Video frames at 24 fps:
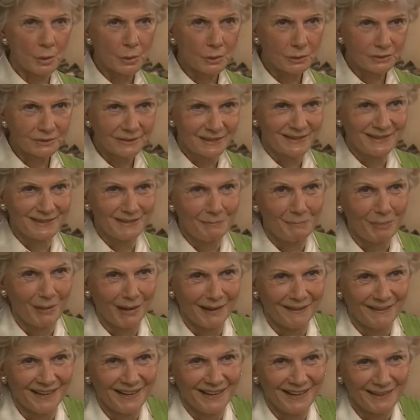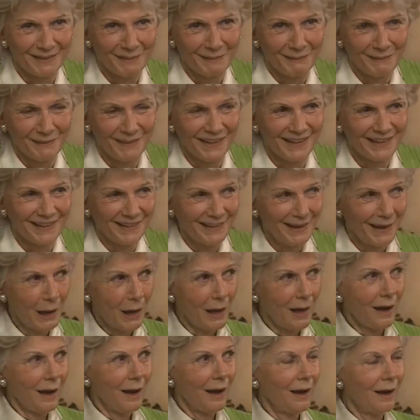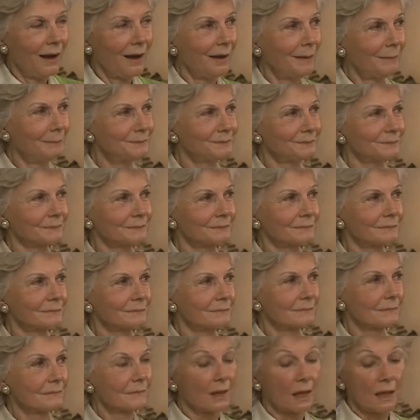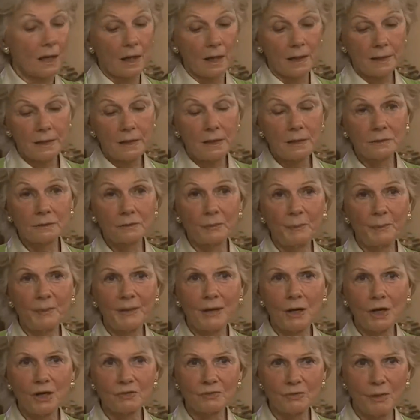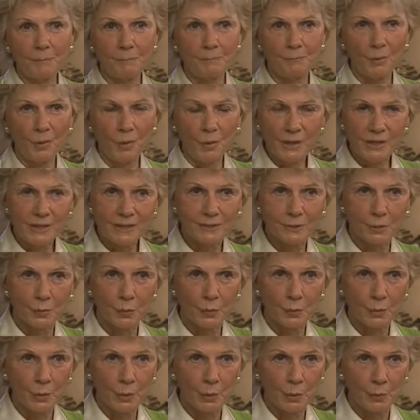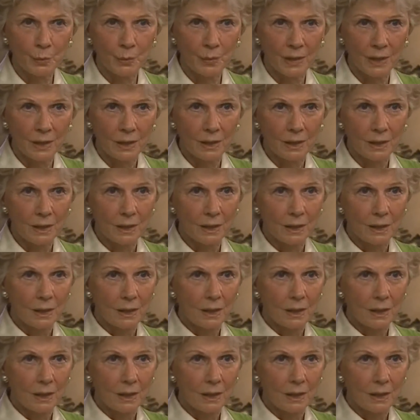person I but anyway. Um, I heels because the boys grew. Four